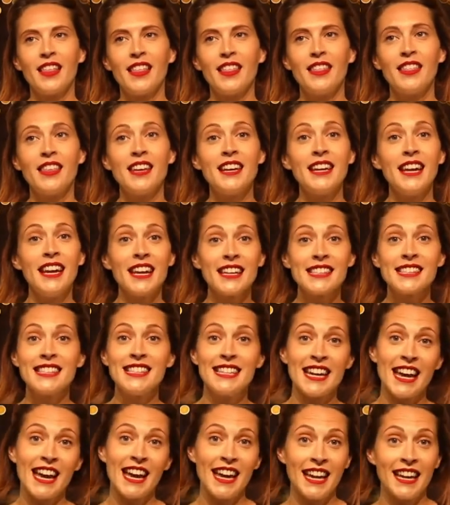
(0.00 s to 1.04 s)
The next
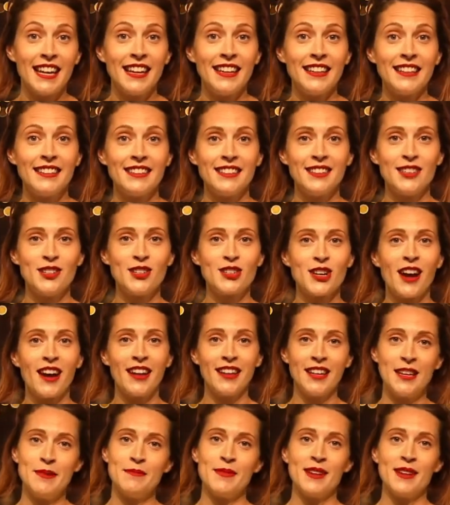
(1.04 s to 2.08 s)
day, Charlie